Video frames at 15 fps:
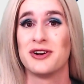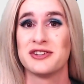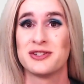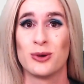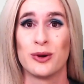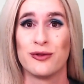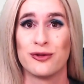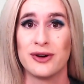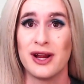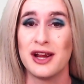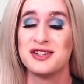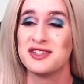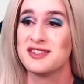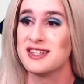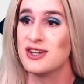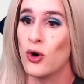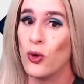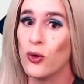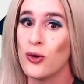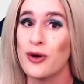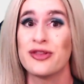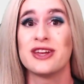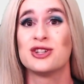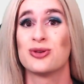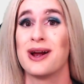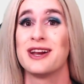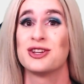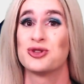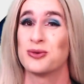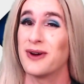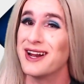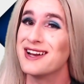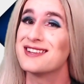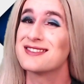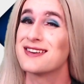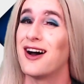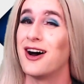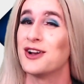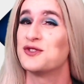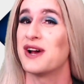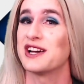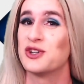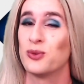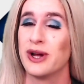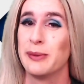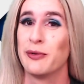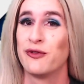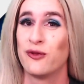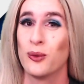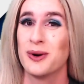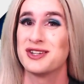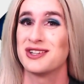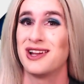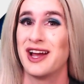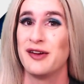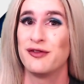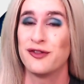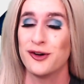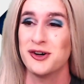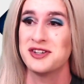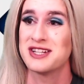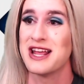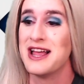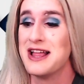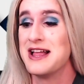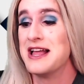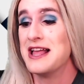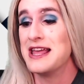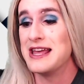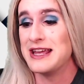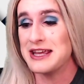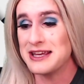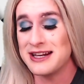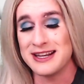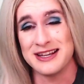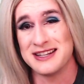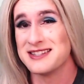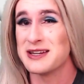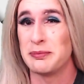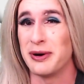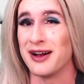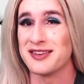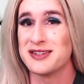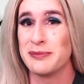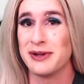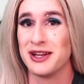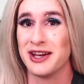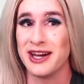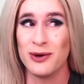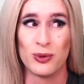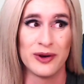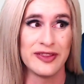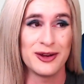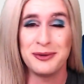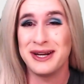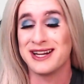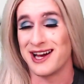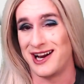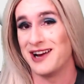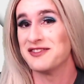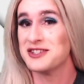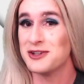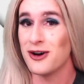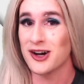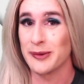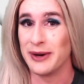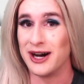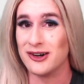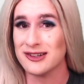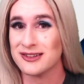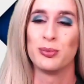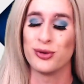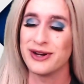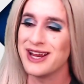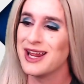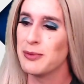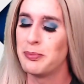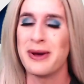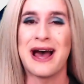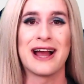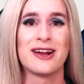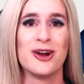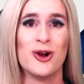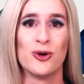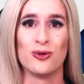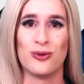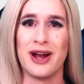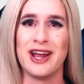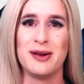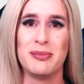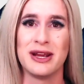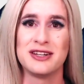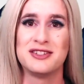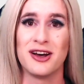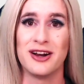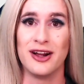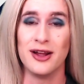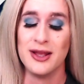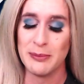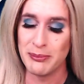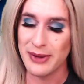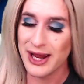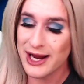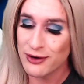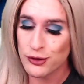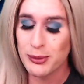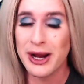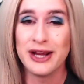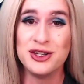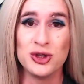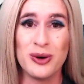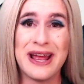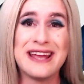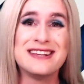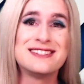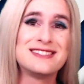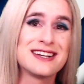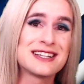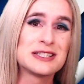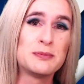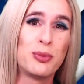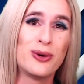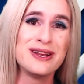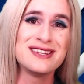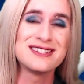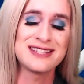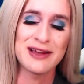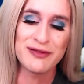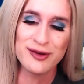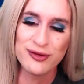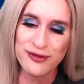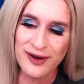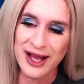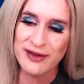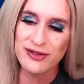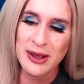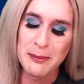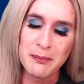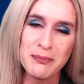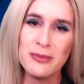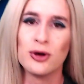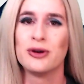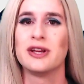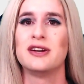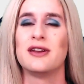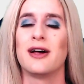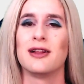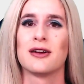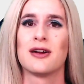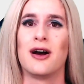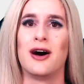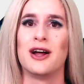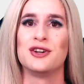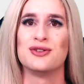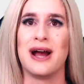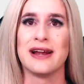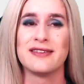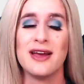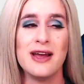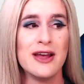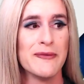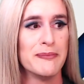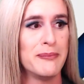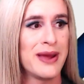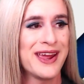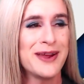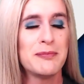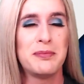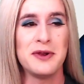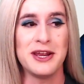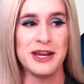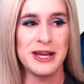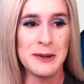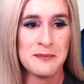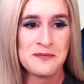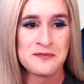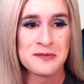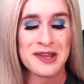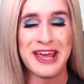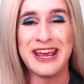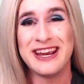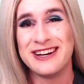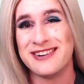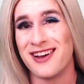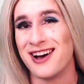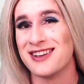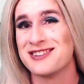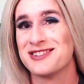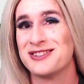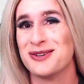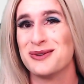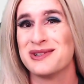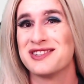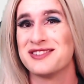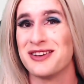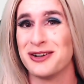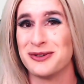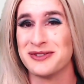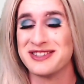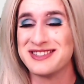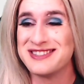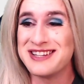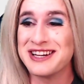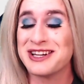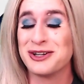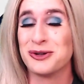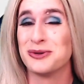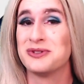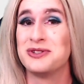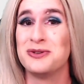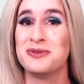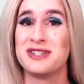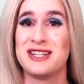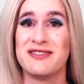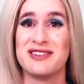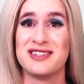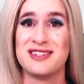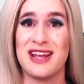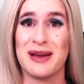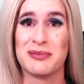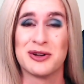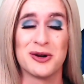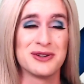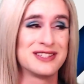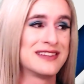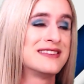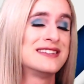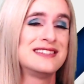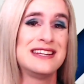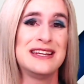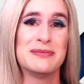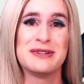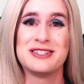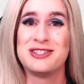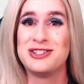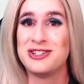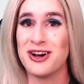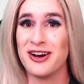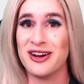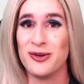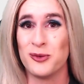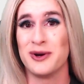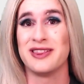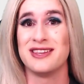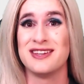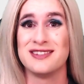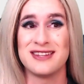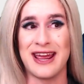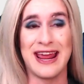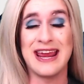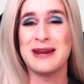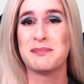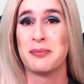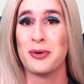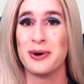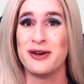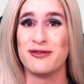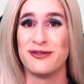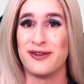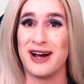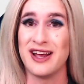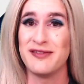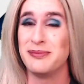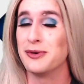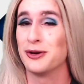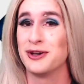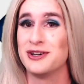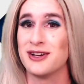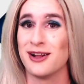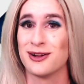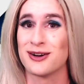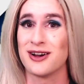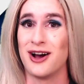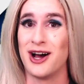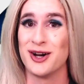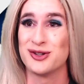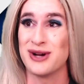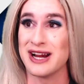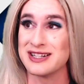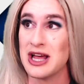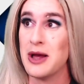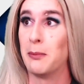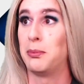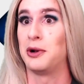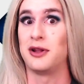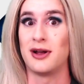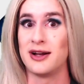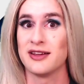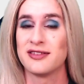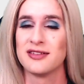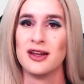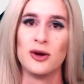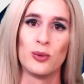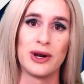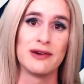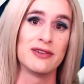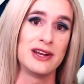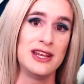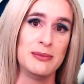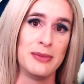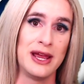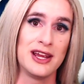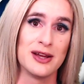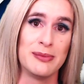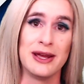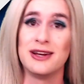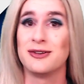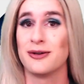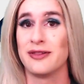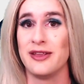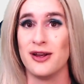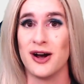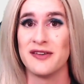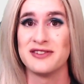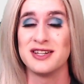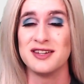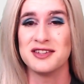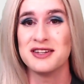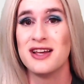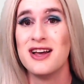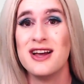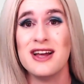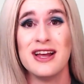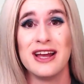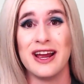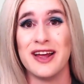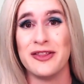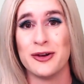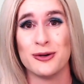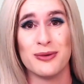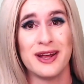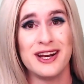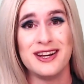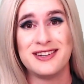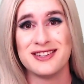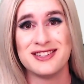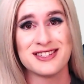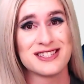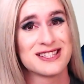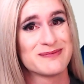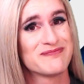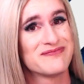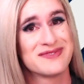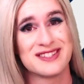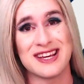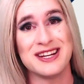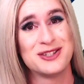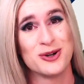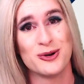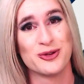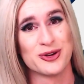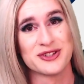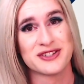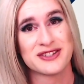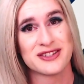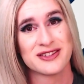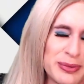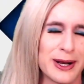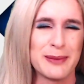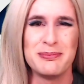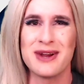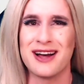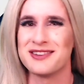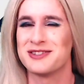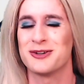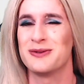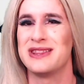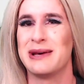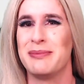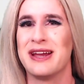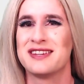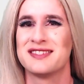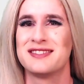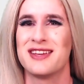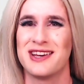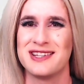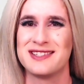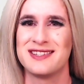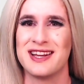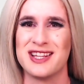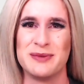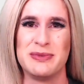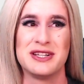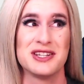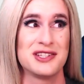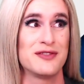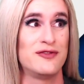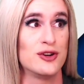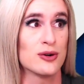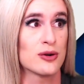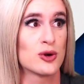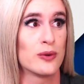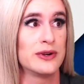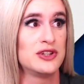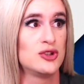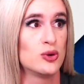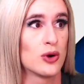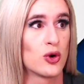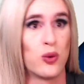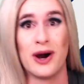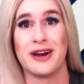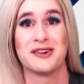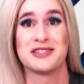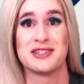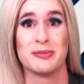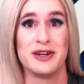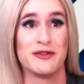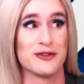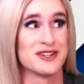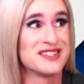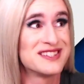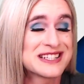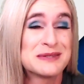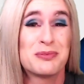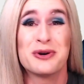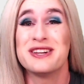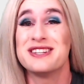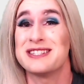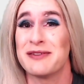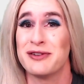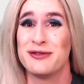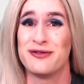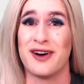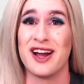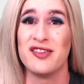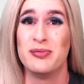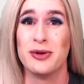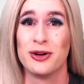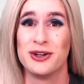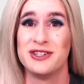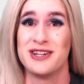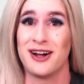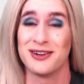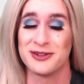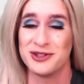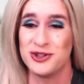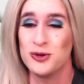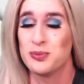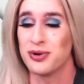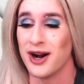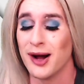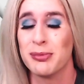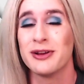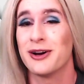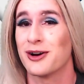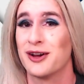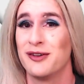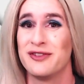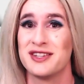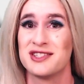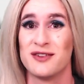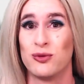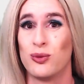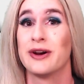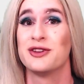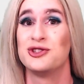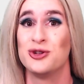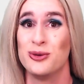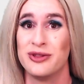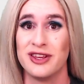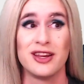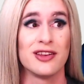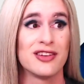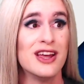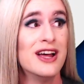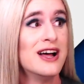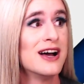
else during free agency, or they try to trade his contract away before July 1st, it is a possibility, one that we kind of have to talk about. Bringing back Ryan McDonagh, may I remind you, a $6.75 million contract may be a not-so-subtle signal to Steven Stamkos that the team is done with his $8.5 million contract, plus whatever he may command during the offseason, and they're ready to just say toodles. But I'm not certain that makes a ton of sense, because if you're going to acquire somebody for $6.75 million, you probably are convinced of one of two things.